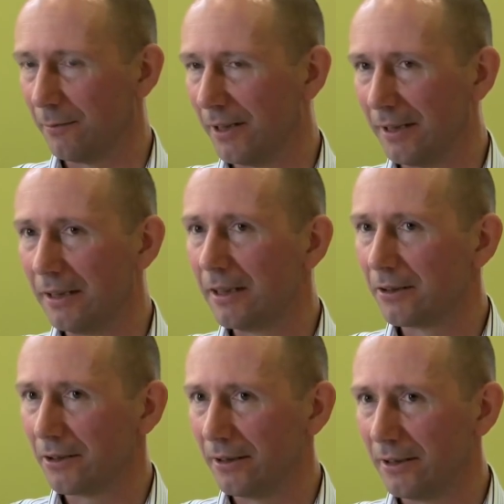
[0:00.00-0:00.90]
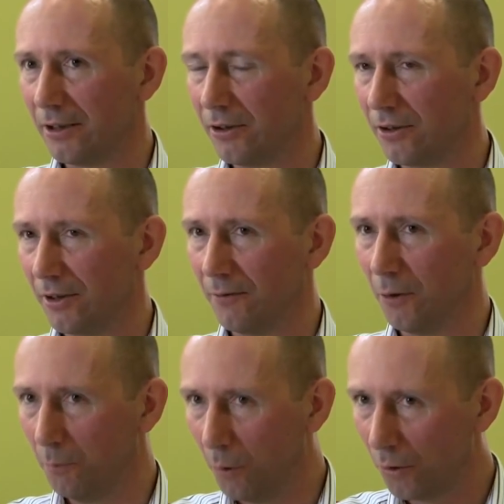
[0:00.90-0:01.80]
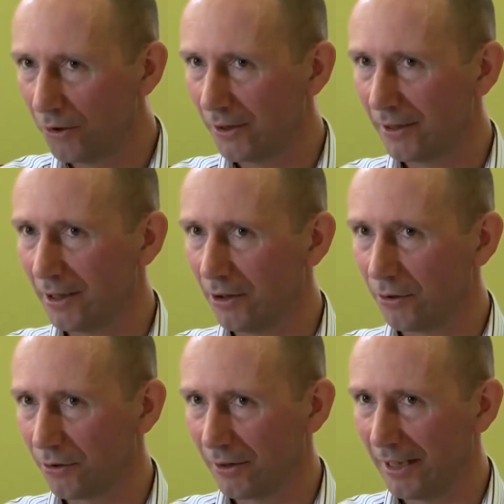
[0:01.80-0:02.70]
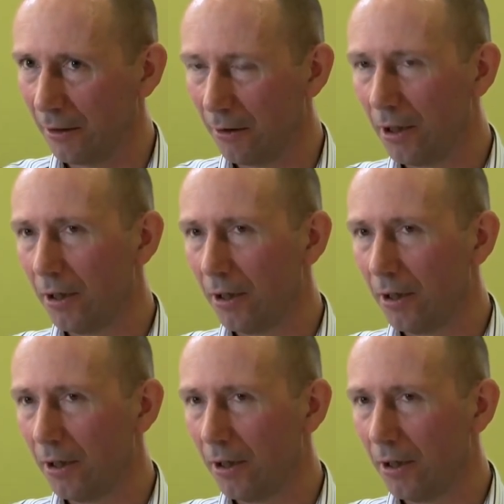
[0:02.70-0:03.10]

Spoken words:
as many citations, if not more citations now,